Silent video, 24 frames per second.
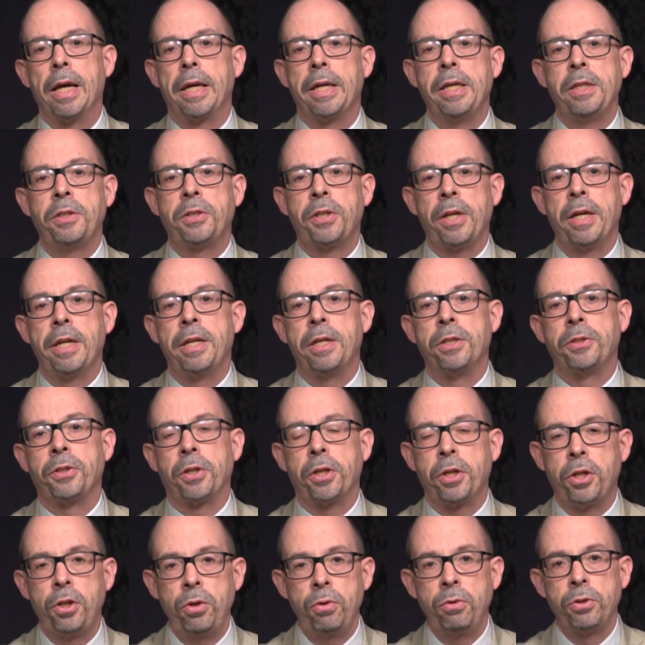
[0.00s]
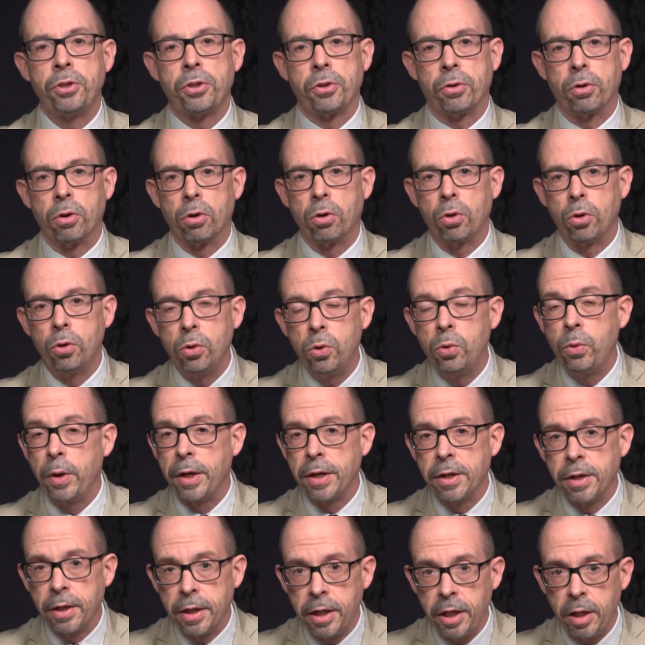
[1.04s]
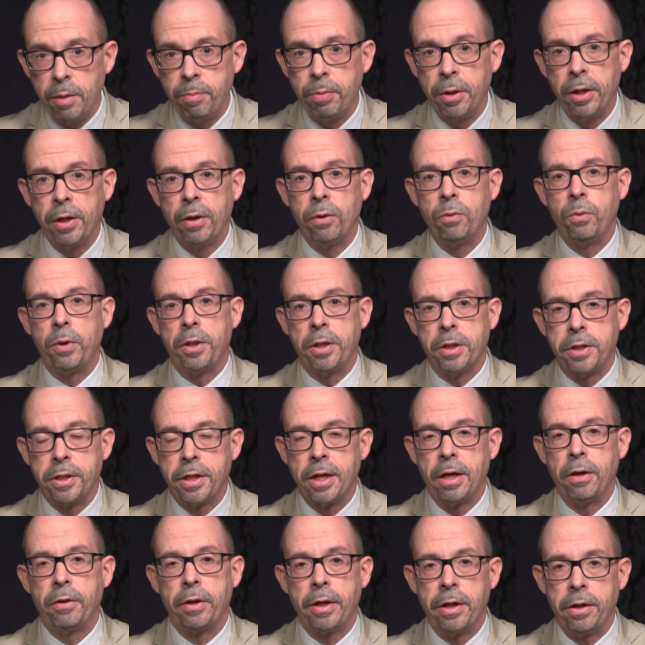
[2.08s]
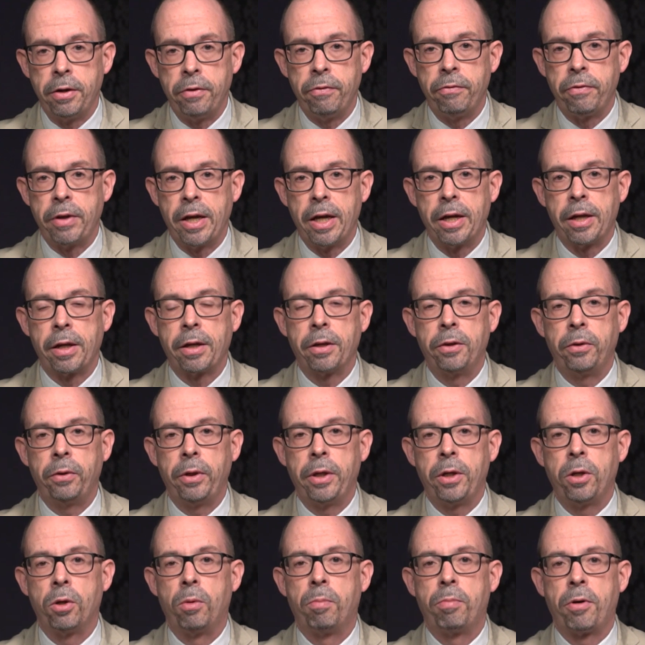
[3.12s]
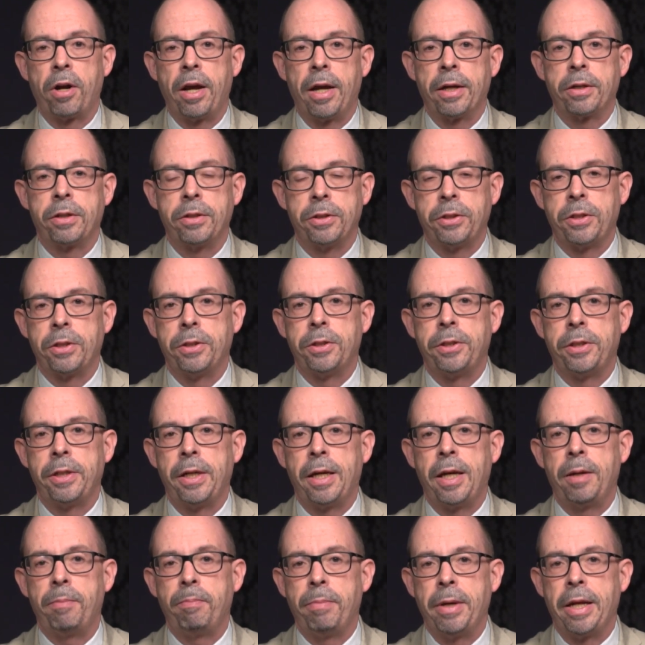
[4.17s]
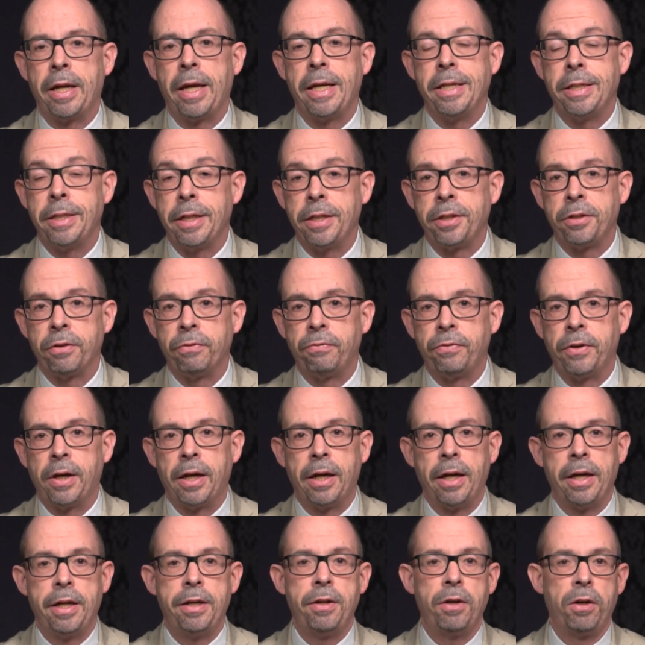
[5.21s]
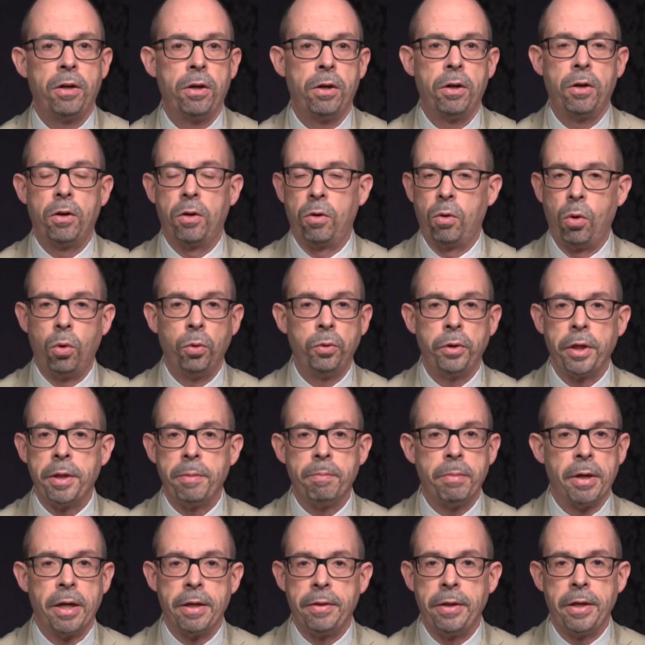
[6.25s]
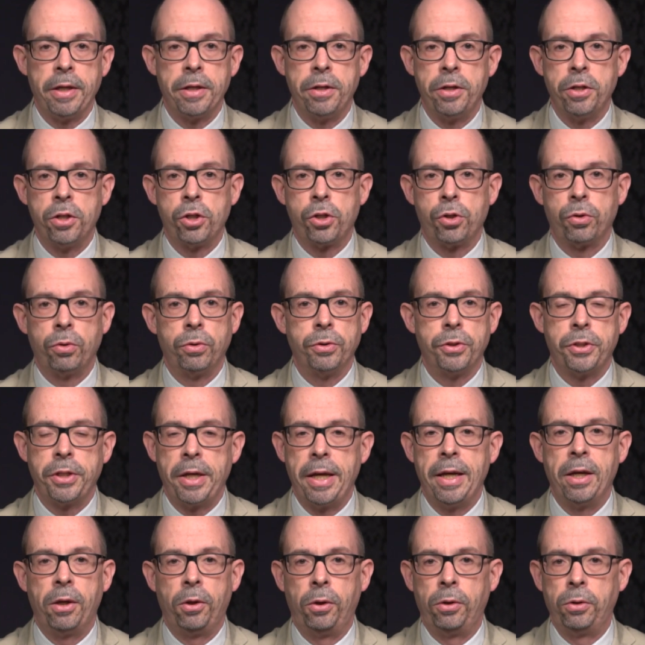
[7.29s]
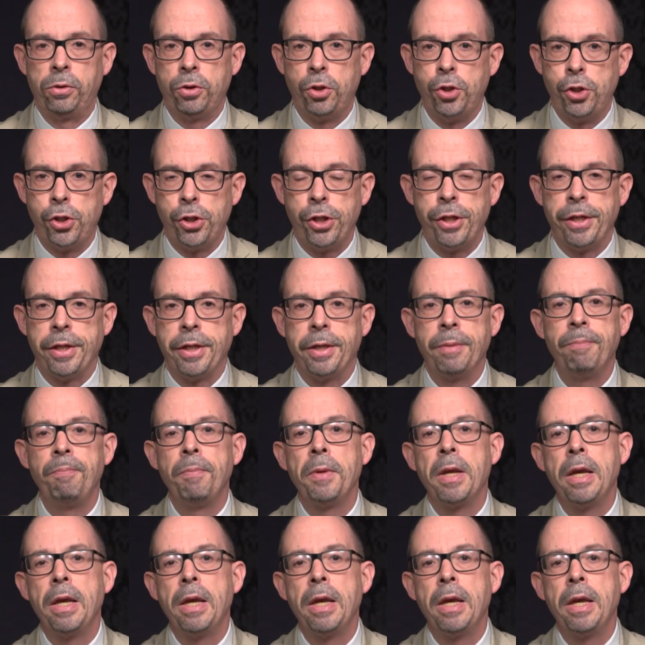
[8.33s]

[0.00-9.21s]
He said his accuser, who in keeping with Italian and Vatican legal practice has not been identified, only by the initials LG,